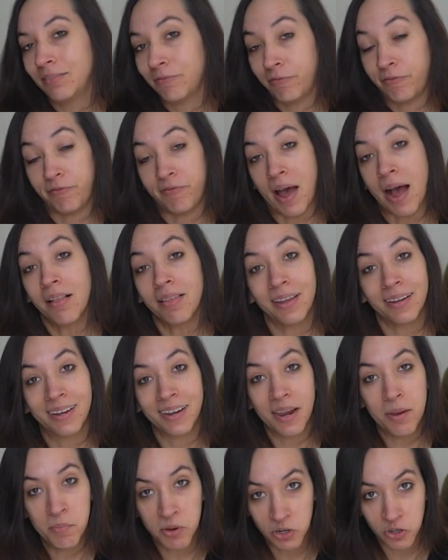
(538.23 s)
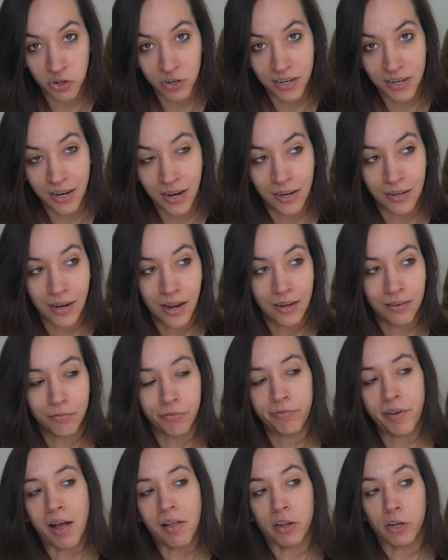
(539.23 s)
phallic imagery and
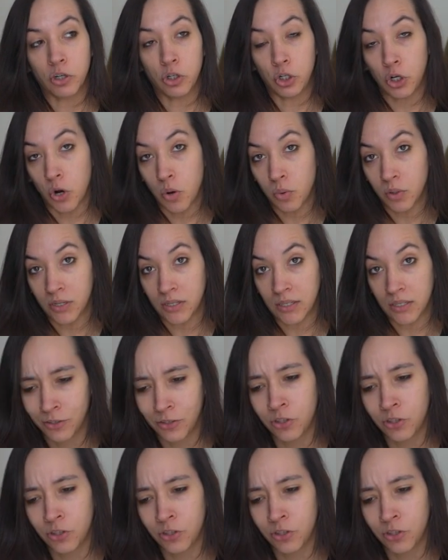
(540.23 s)
phallic jokes.